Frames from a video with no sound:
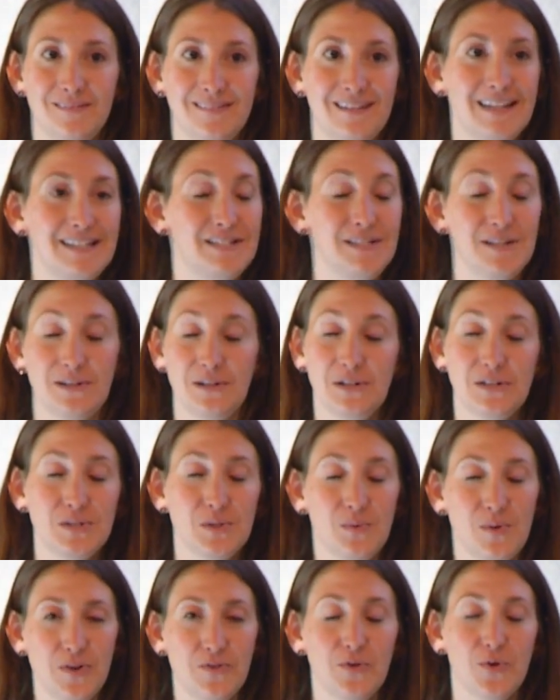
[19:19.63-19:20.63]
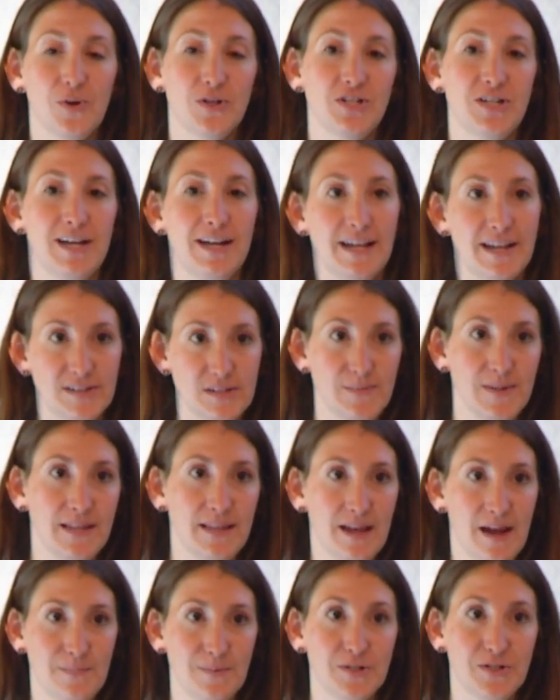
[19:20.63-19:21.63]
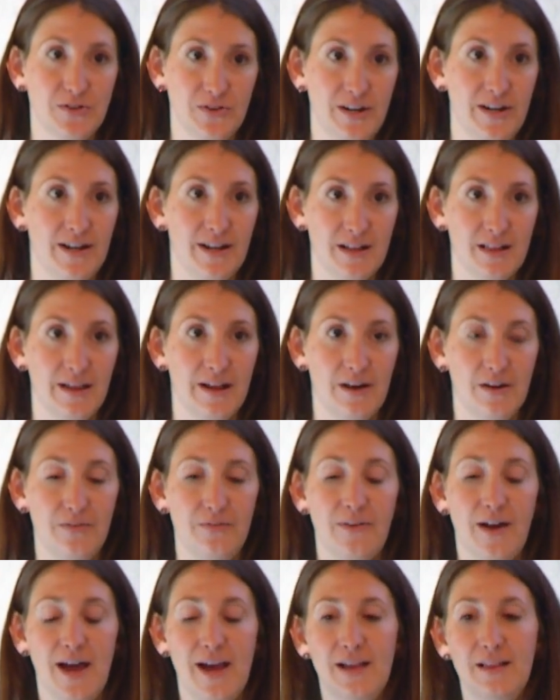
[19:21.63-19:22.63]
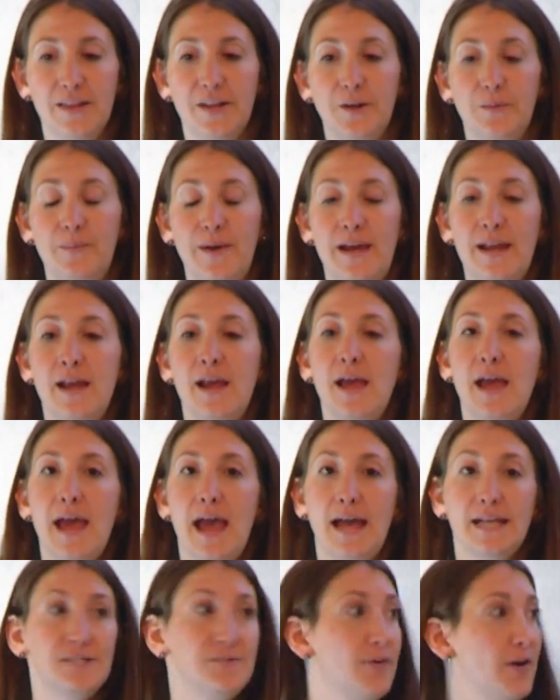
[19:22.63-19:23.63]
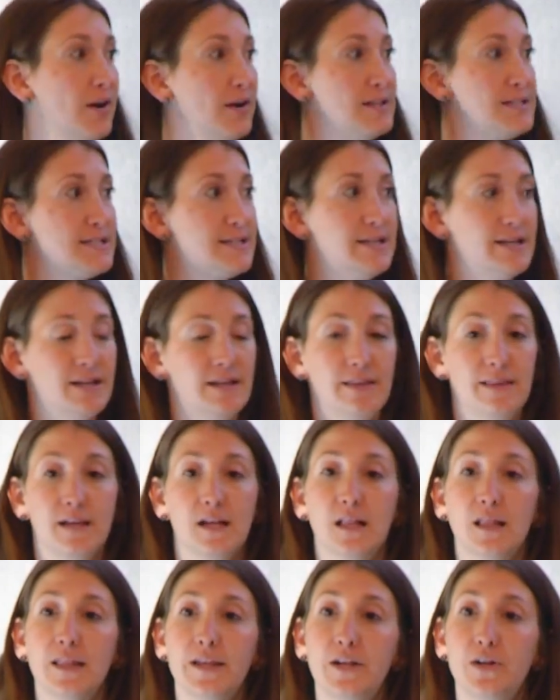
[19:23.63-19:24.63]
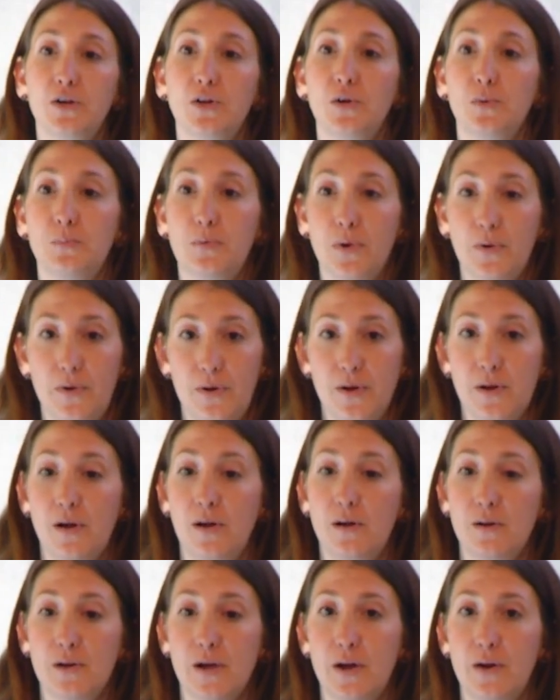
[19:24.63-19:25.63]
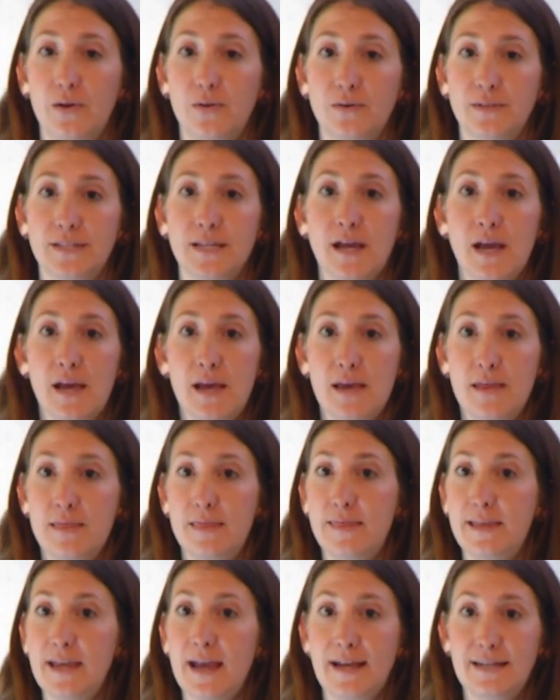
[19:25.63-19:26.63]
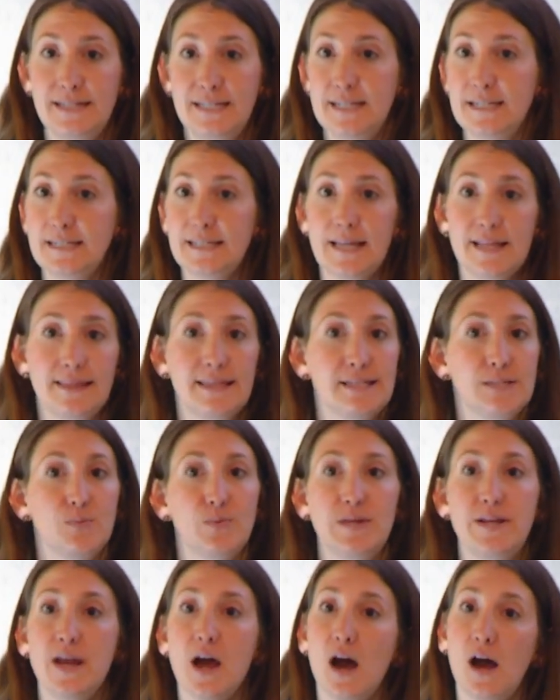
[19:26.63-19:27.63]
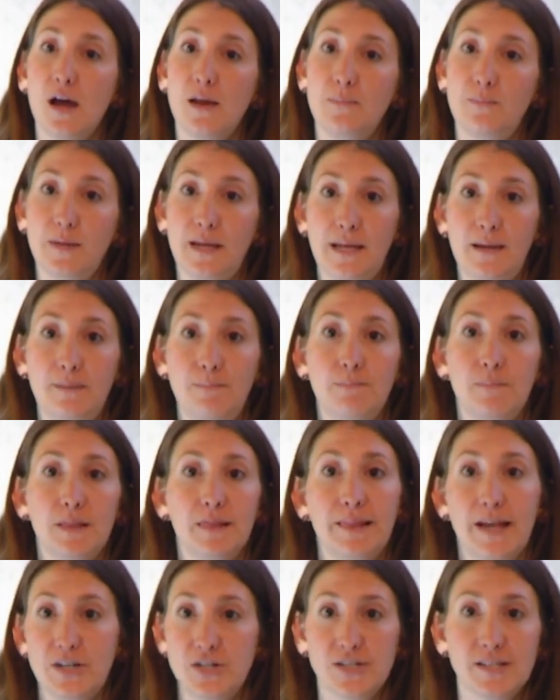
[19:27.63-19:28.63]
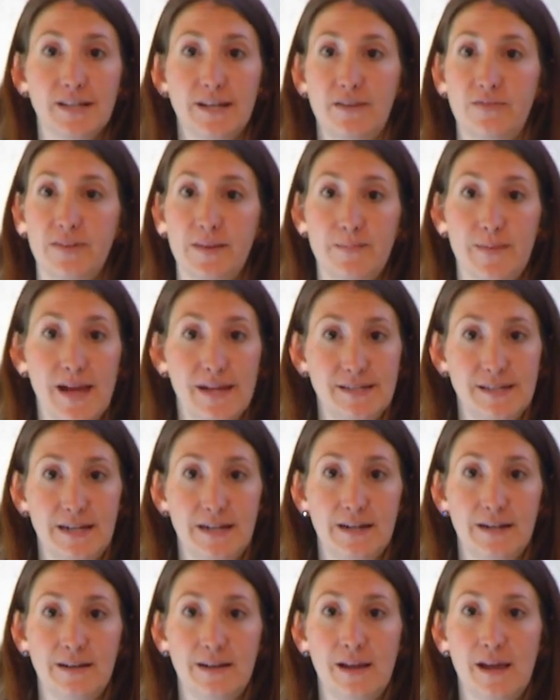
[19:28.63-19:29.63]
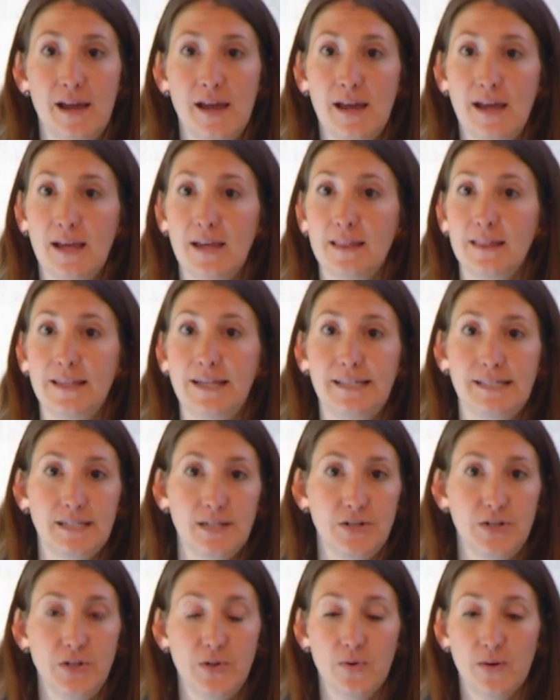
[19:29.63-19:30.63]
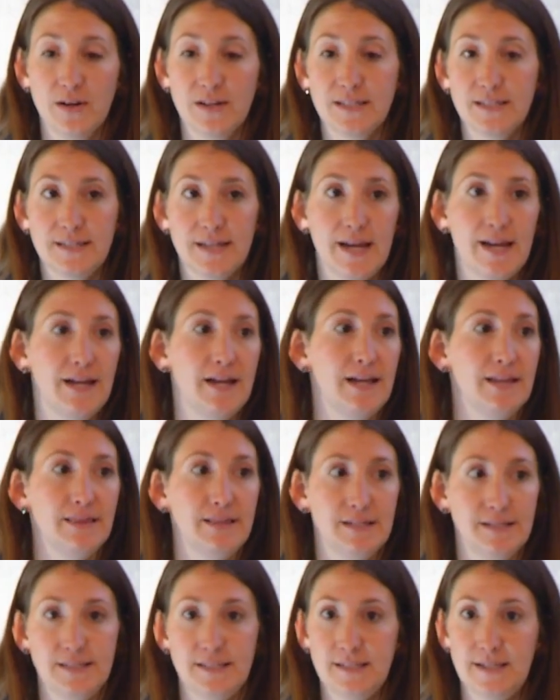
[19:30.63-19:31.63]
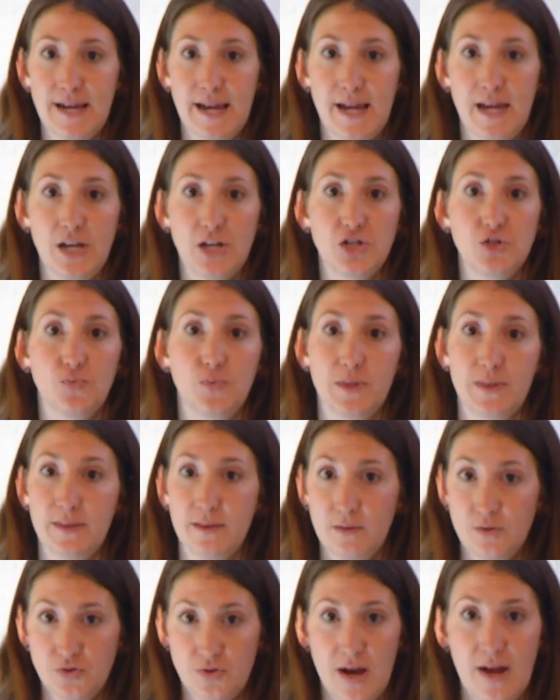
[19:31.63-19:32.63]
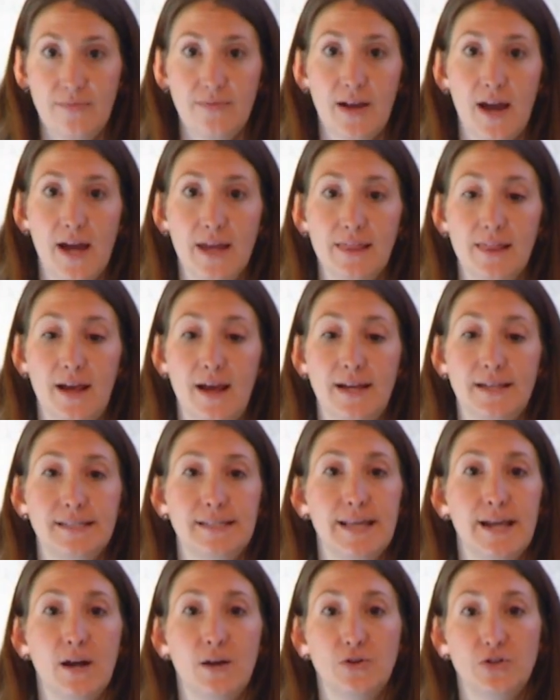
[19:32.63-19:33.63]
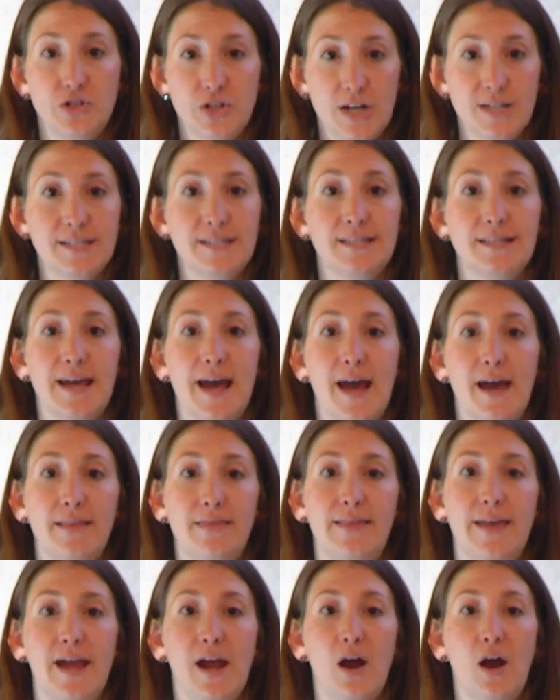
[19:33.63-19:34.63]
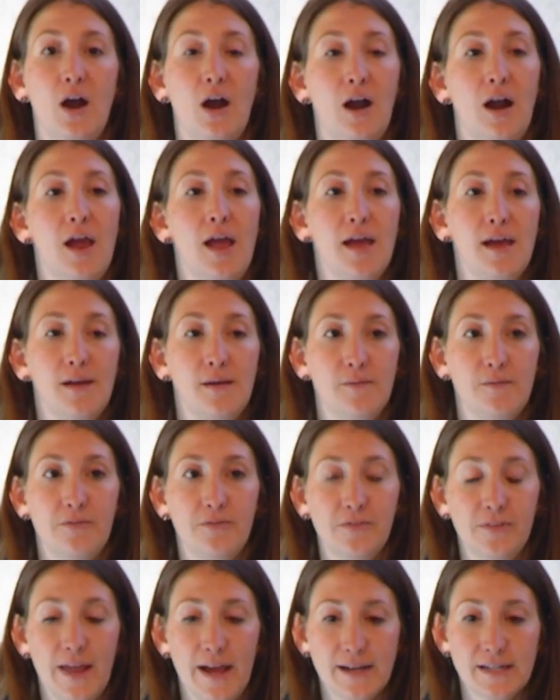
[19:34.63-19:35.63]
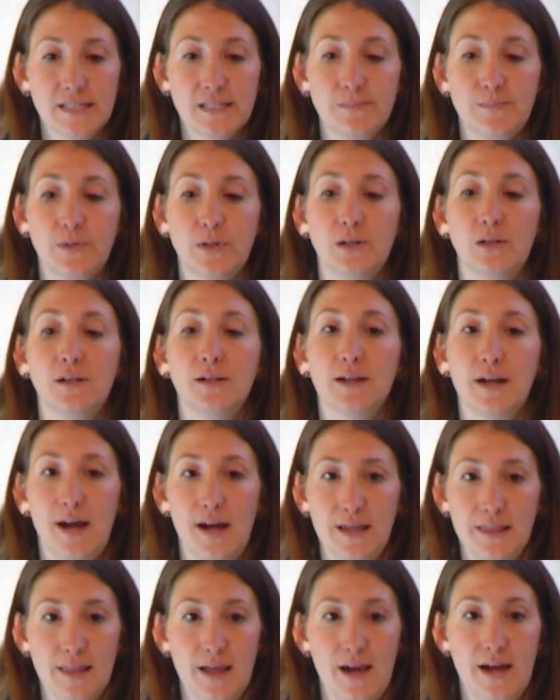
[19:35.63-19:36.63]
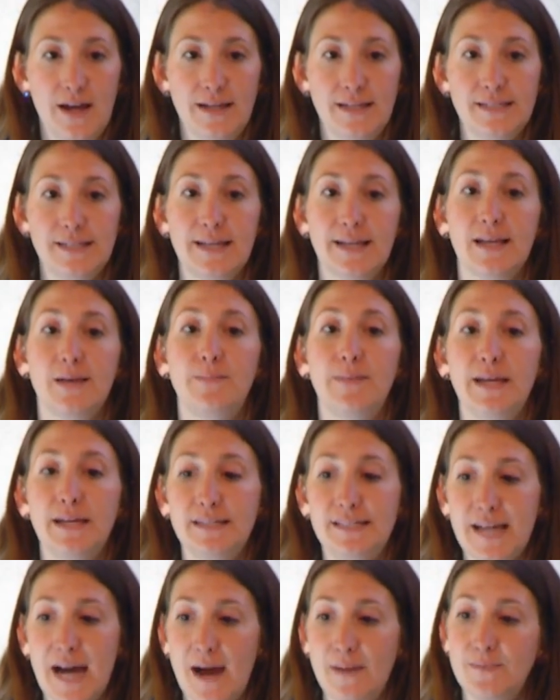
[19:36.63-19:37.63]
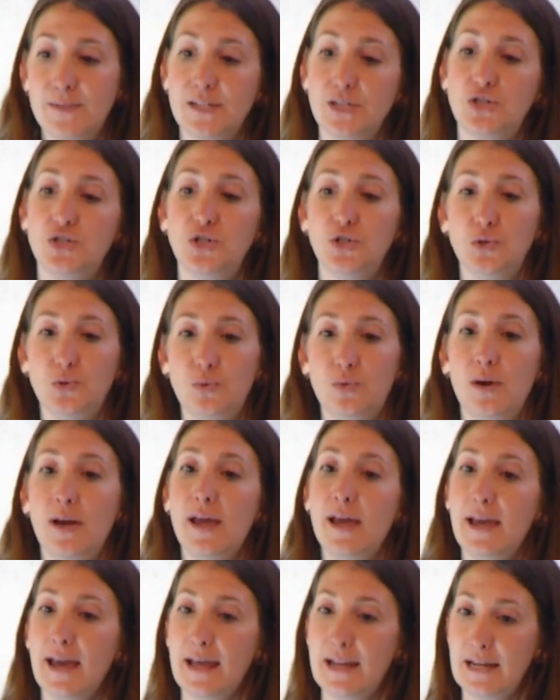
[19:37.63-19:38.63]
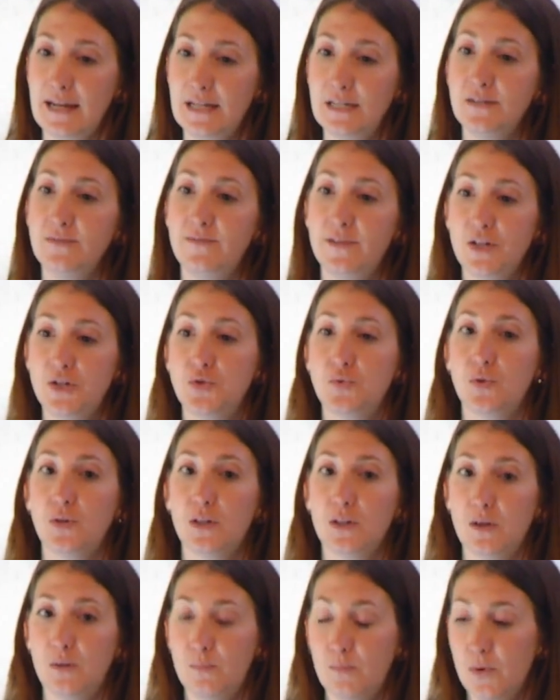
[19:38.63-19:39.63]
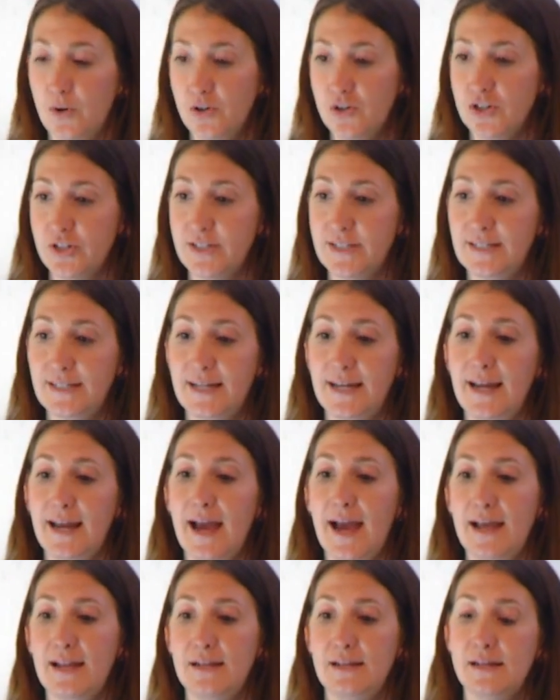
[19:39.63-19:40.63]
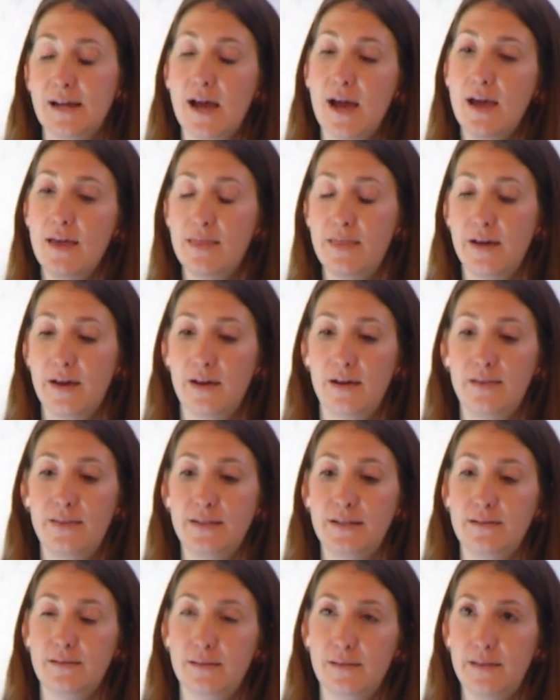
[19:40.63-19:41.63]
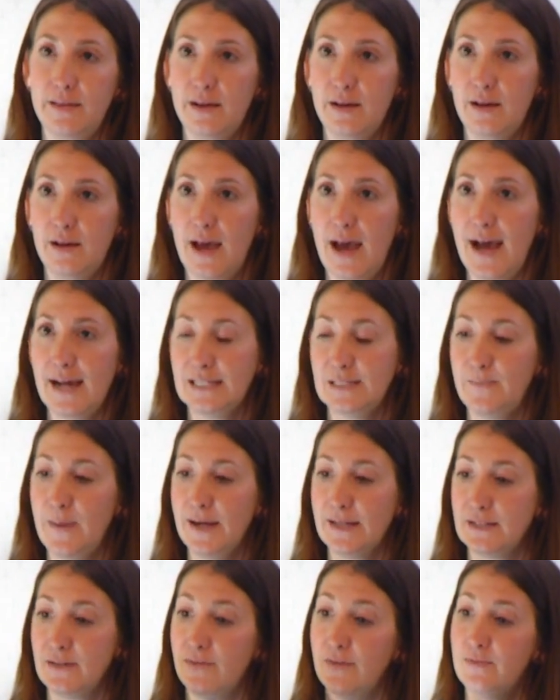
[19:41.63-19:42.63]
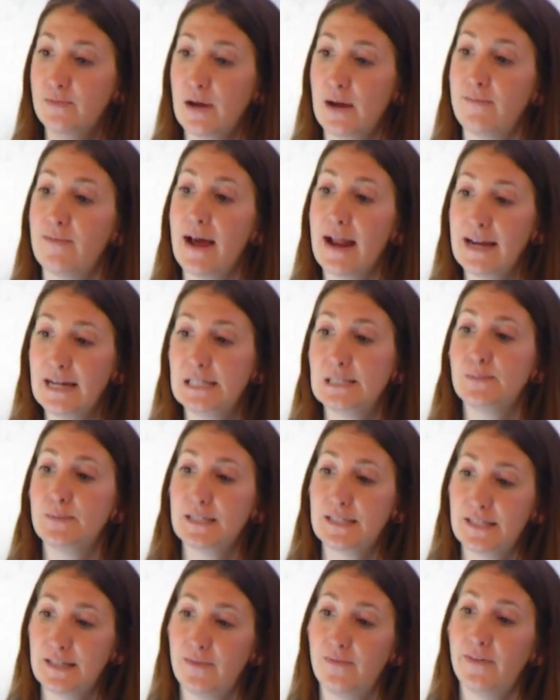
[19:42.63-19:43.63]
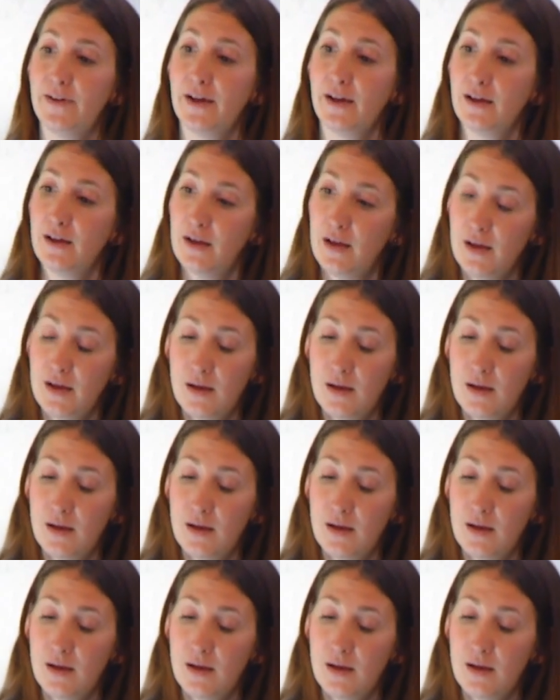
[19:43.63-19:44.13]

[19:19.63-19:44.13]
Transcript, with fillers: It's a wonderful question, and it gives me the opportunity to clarify a little bit. As far as the clinical protocol goes, the idea is that this would not be legislatively mandated. At least in New York State, at this stage, with the draft guidelines, they are just that. They are flexible guidelines that can be adapted to an individual emergency and the aspects of any specific